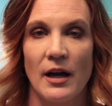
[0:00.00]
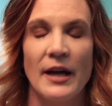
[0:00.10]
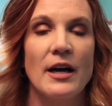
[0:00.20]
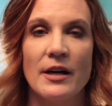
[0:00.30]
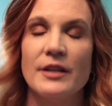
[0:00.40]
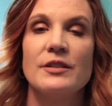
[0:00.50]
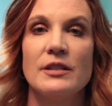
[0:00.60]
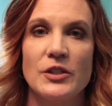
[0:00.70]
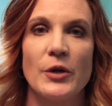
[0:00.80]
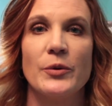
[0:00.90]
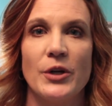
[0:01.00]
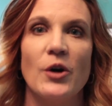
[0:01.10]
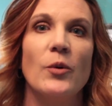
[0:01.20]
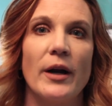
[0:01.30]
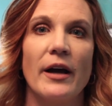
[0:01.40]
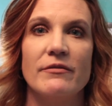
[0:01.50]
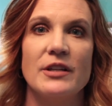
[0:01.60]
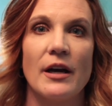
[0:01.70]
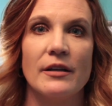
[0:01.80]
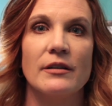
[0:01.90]
honestly don't know what I've
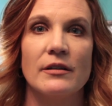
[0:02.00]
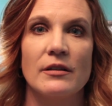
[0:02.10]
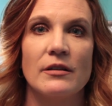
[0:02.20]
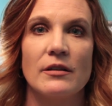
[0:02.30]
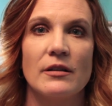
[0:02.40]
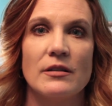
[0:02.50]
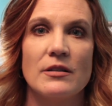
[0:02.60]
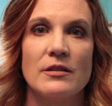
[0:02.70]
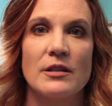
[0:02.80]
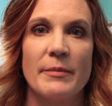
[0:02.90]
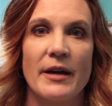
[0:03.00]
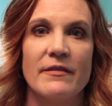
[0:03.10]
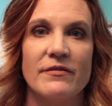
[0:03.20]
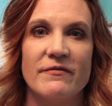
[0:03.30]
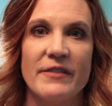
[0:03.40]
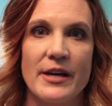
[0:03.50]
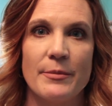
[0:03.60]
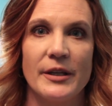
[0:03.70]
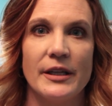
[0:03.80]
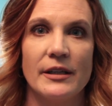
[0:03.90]
done to my
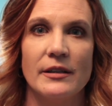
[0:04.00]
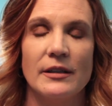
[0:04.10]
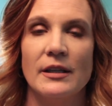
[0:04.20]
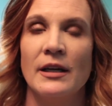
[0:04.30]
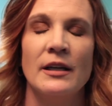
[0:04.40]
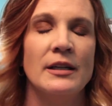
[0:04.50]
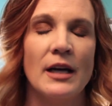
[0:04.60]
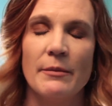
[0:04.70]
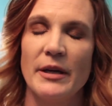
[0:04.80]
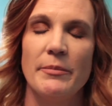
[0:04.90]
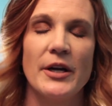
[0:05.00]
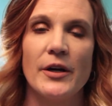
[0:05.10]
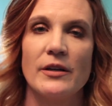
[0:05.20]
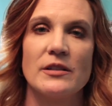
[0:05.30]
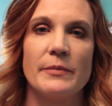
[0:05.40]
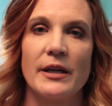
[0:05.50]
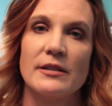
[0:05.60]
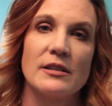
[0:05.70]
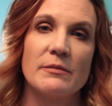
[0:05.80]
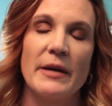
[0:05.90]
family. Not my parents,
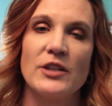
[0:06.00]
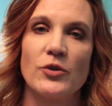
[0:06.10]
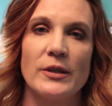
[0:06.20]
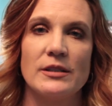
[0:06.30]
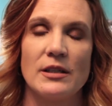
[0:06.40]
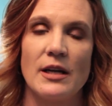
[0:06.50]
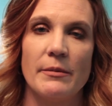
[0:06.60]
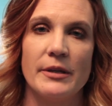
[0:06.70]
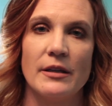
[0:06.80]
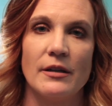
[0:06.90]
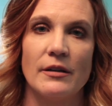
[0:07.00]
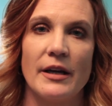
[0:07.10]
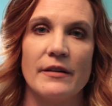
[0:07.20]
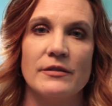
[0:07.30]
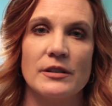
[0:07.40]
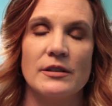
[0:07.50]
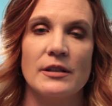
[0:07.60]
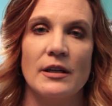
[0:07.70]
because it's my choice to not be in their lives.